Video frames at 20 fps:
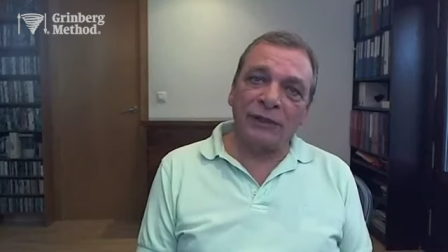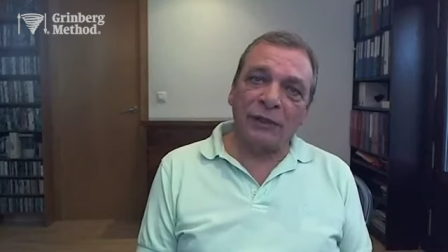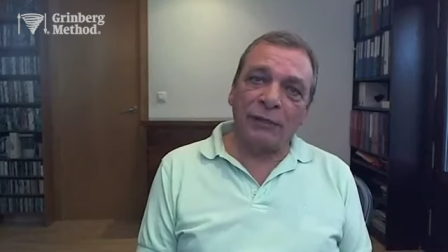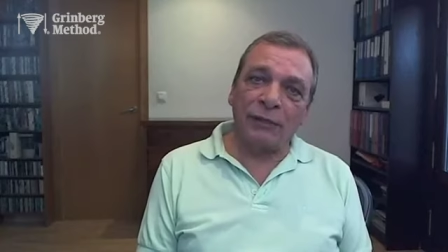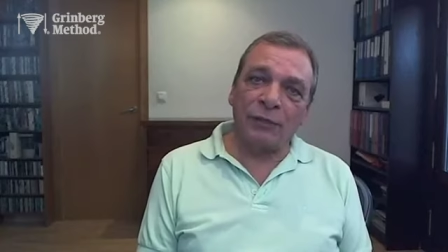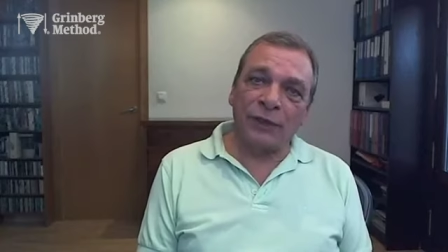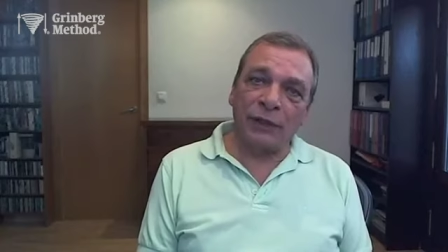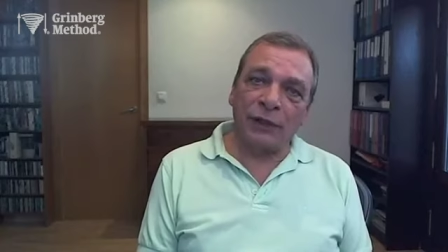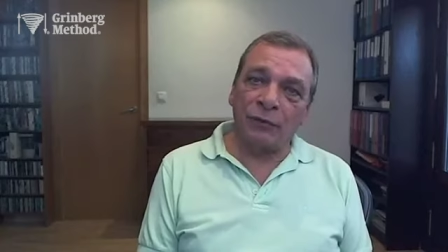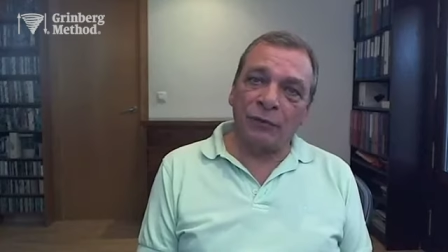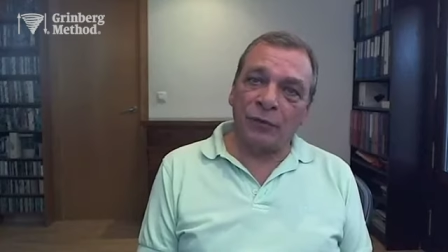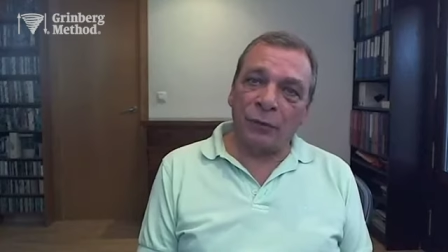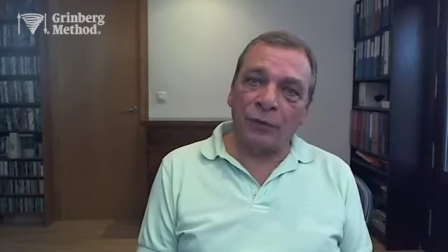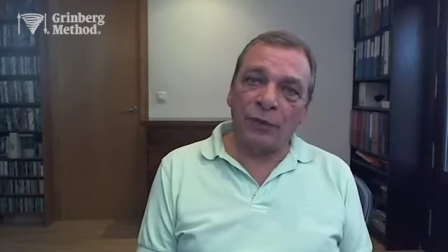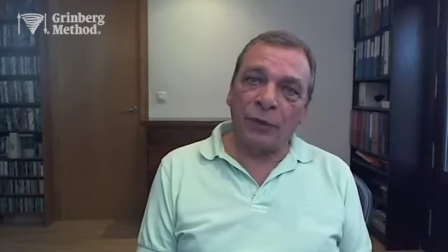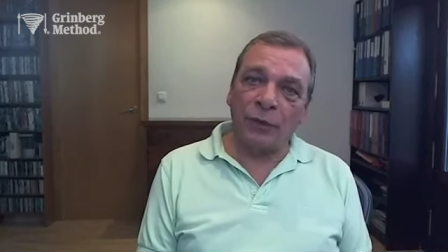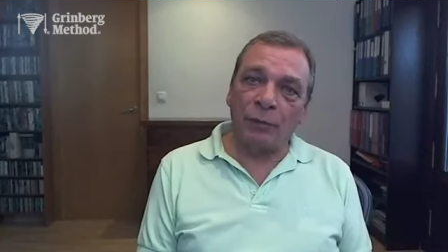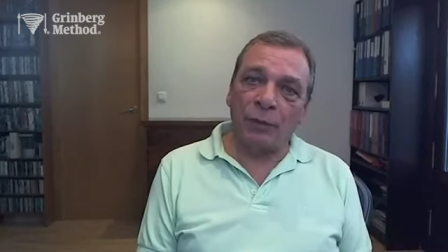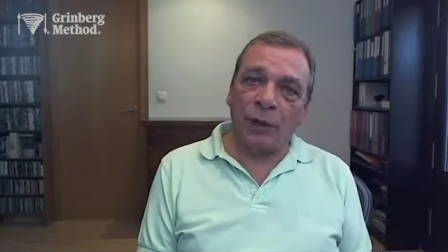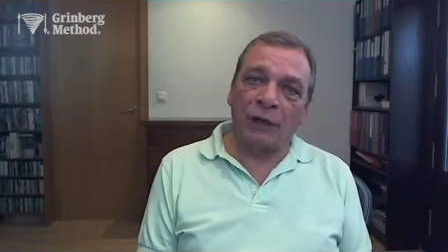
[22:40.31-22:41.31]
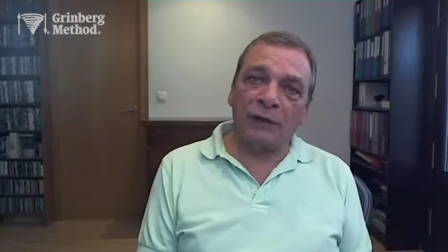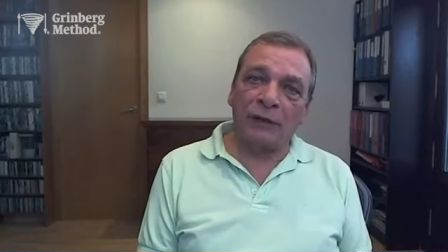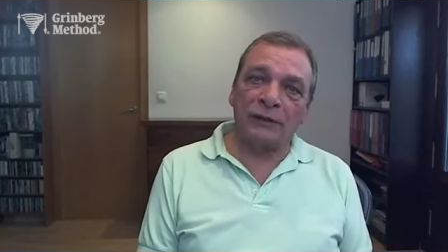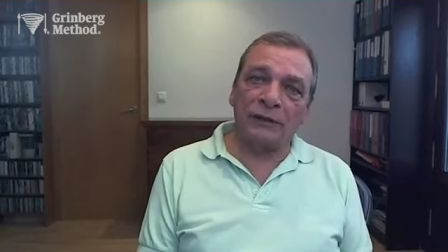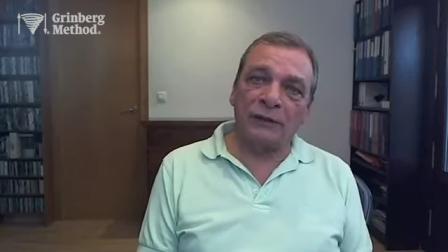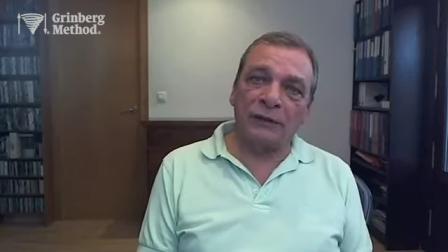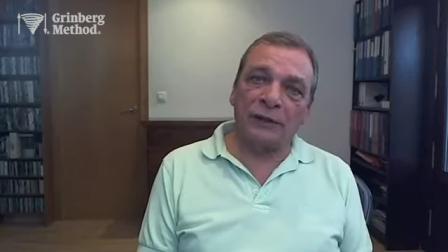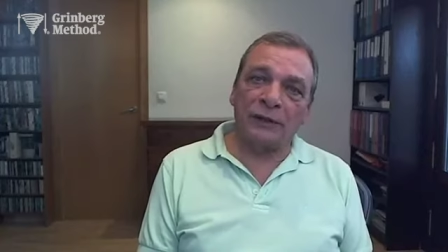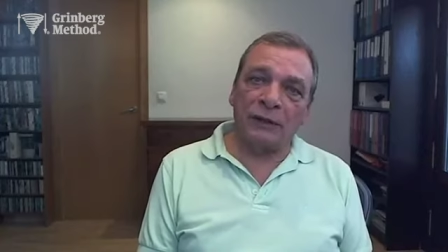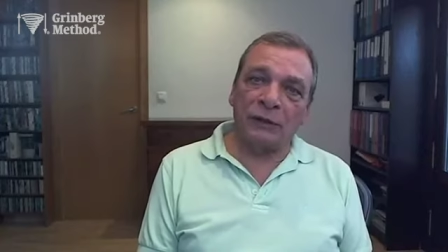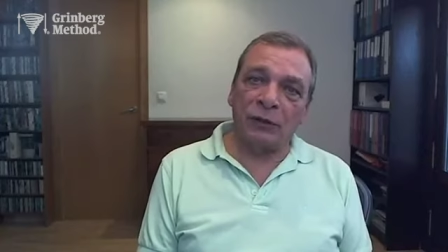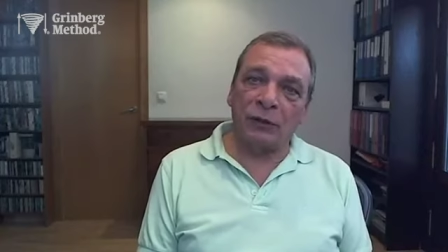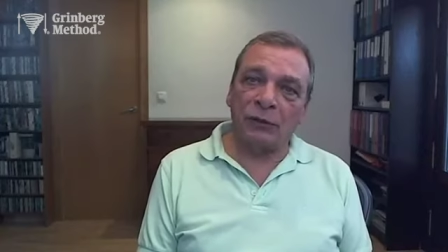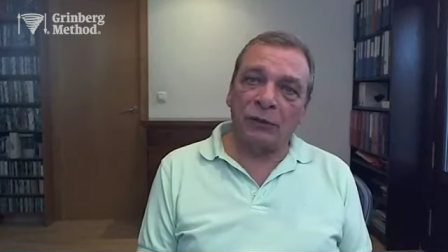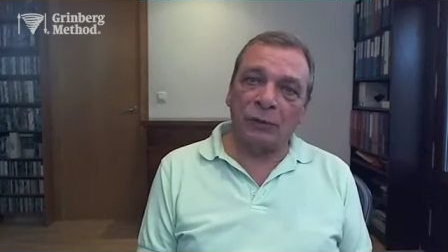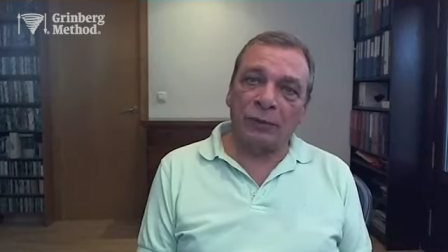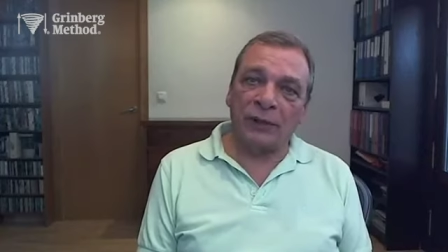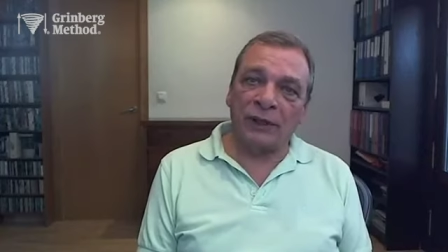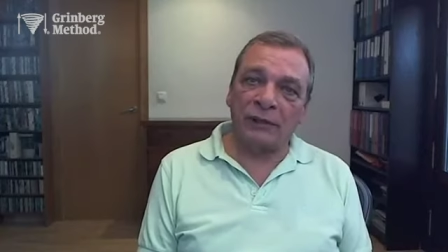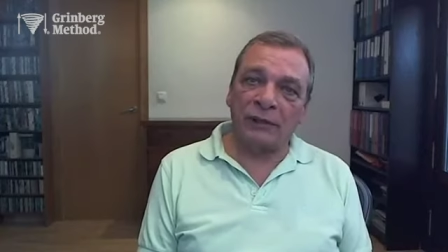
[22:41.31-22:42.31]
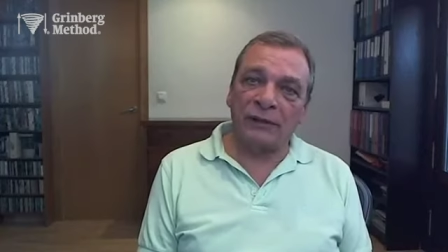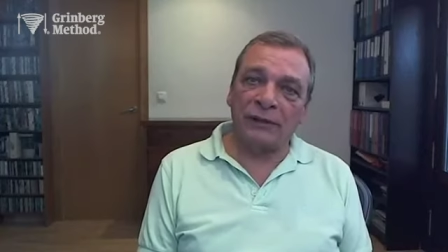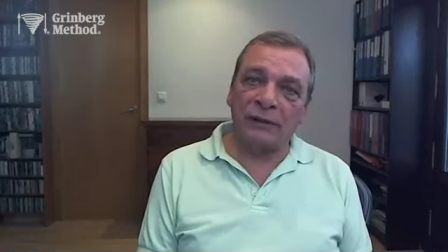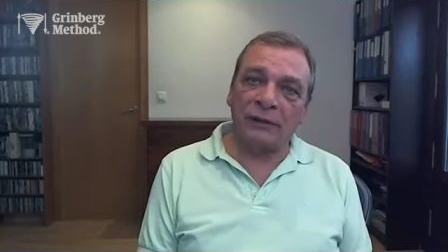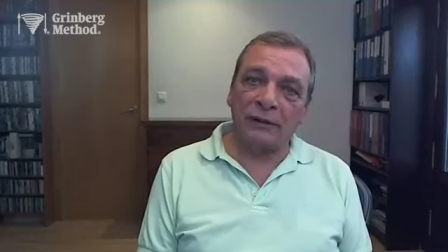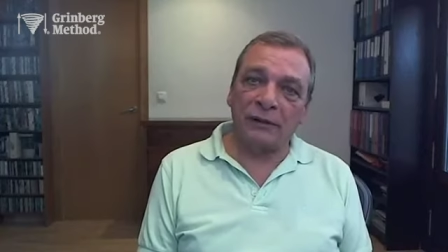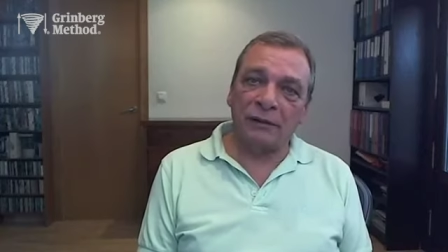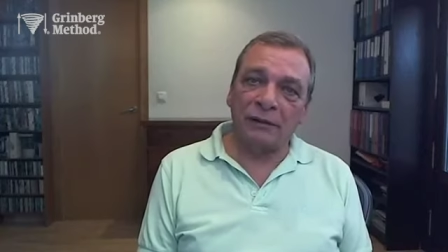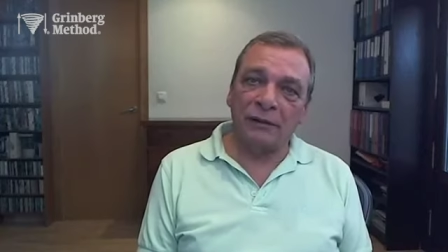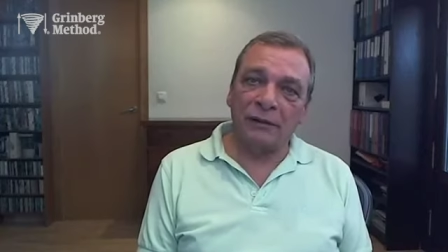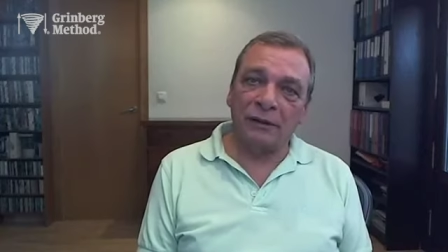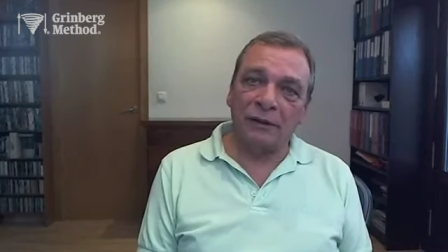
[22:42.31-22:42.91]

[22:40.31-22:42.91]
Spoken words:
something from the past and not present.